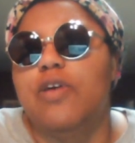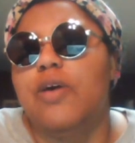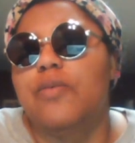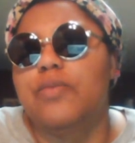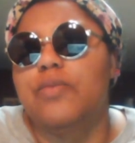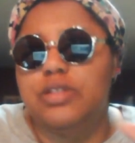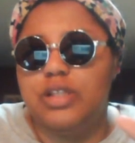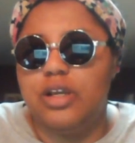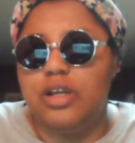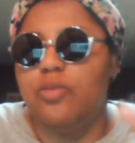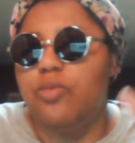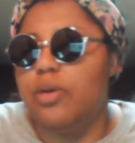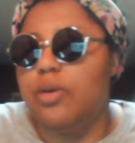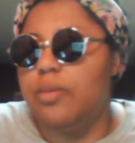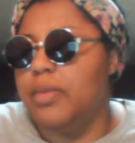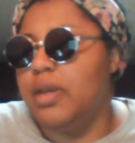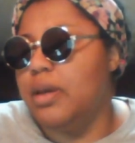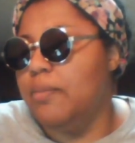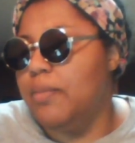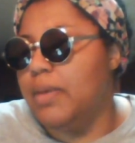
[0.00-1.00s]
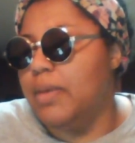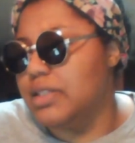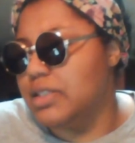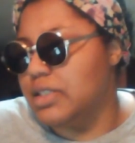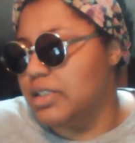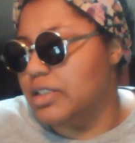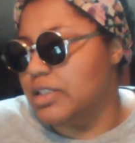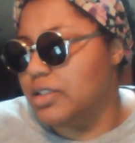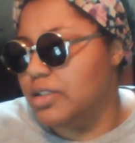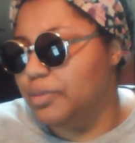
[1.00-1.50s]
I was there with me and my
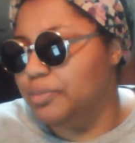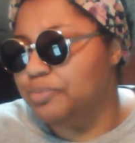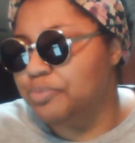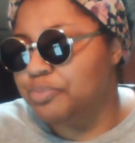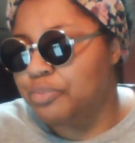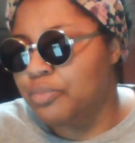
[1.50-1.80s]
sister.